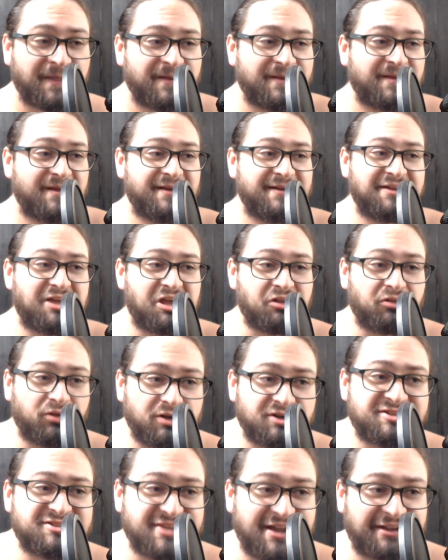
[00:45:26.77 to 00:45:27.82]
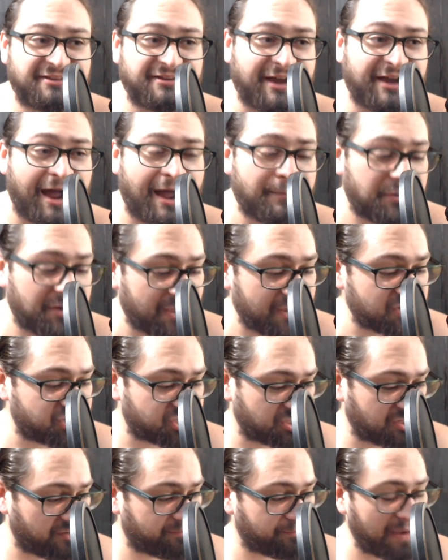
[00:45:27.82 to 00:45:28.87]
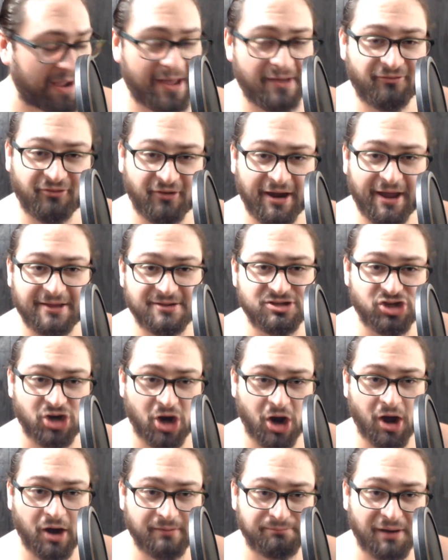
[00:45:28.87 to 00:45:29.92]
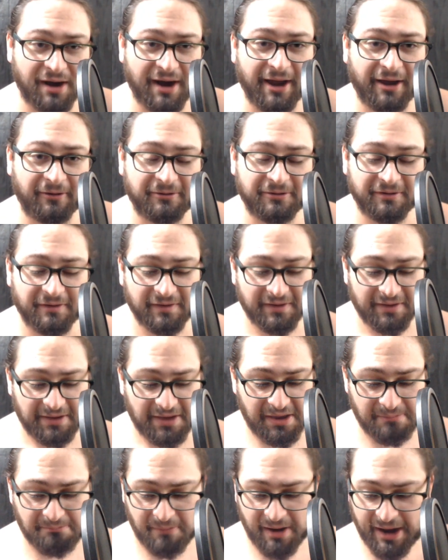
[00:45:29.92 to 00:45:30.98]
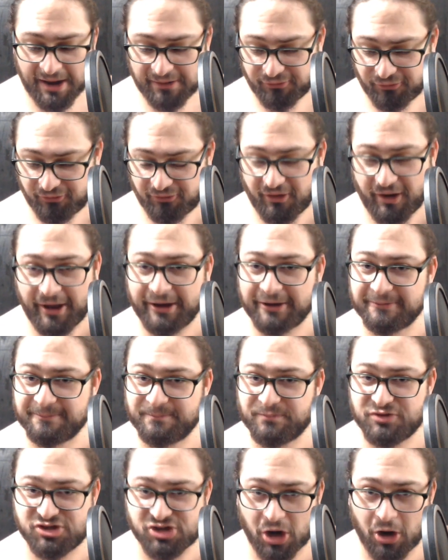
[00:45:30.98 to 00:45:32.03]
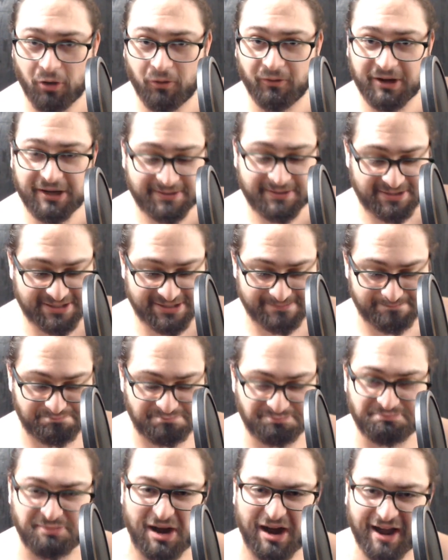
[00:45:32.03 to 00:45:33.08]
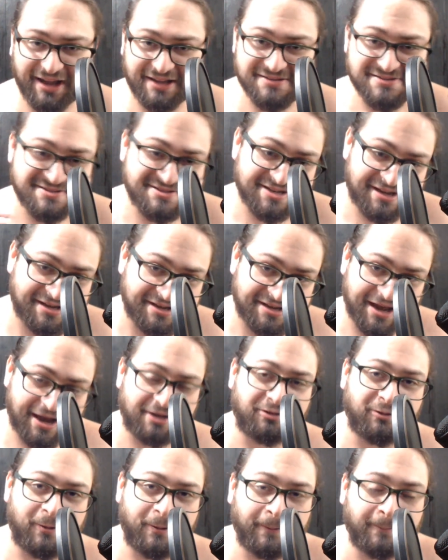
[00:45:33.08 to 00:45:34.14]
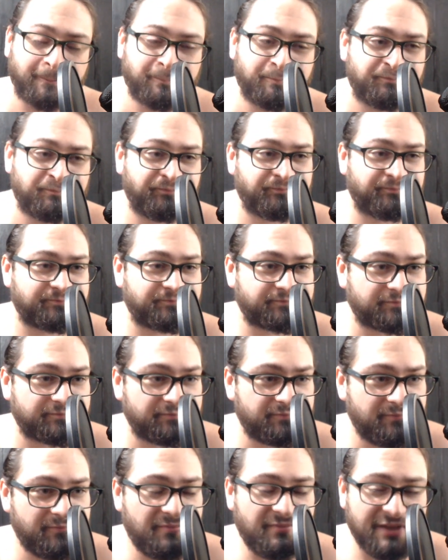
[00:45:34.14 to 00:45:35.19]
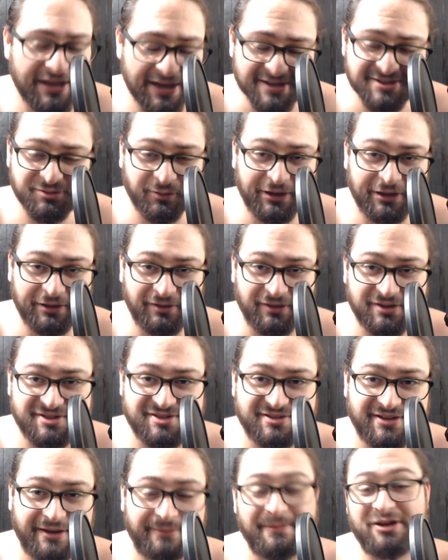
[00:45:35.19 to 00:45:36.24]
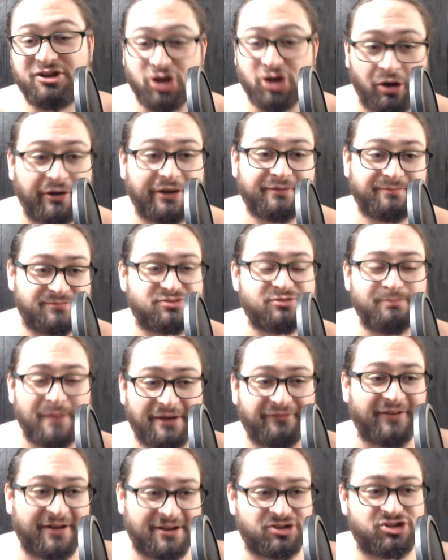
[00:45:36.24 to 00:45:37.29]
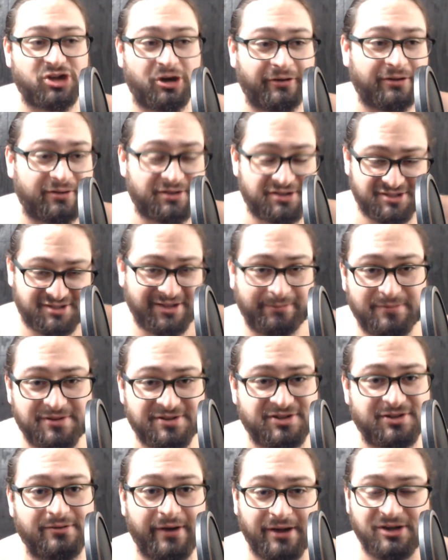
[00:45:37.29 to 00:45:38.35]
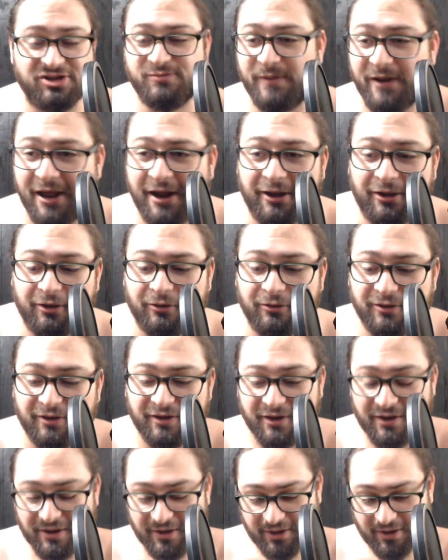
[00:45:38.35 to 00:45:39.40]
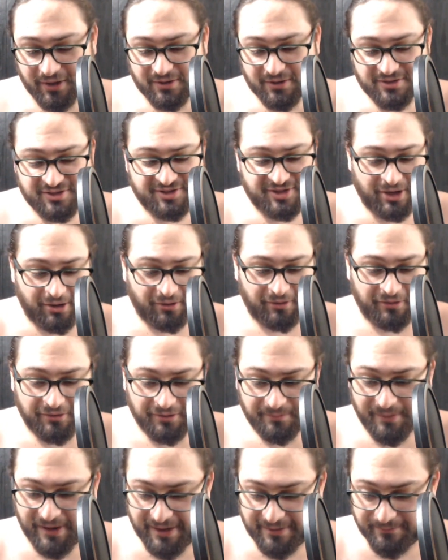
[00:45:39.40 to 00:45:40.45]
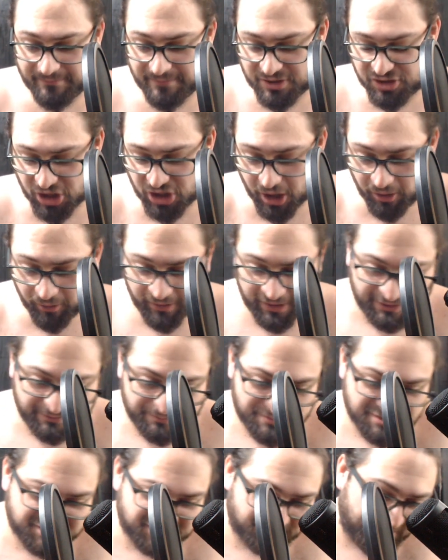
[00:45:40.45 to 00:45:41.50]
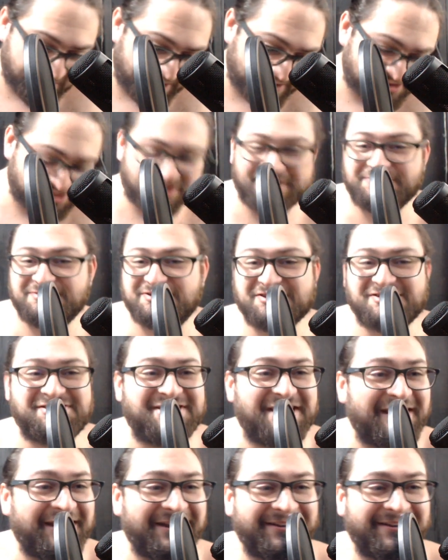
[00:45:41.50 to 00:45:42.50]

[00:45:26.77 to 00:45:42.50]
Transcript: He looks like the combination of my friend Sean Brown and my friend Joey combined together. That's what he looks like. My friend Joey looks like Mr. H. But anywho, so Joey, Mr. H, I'm just kidding.